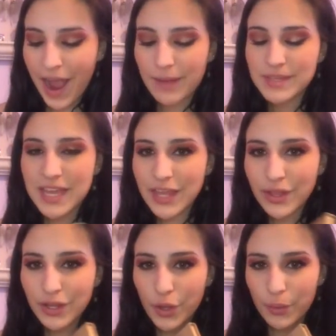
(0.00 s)
I'm taking
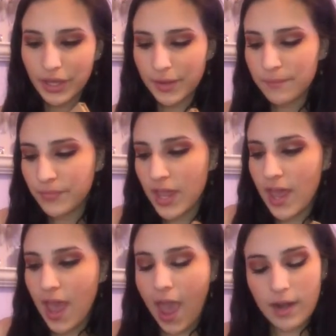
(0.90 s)
the Glow Kit,
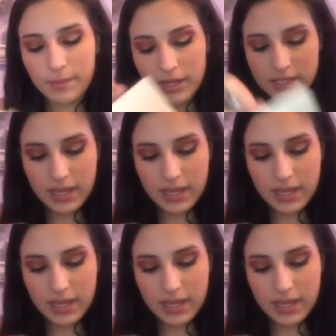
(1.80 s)
and I'm gonna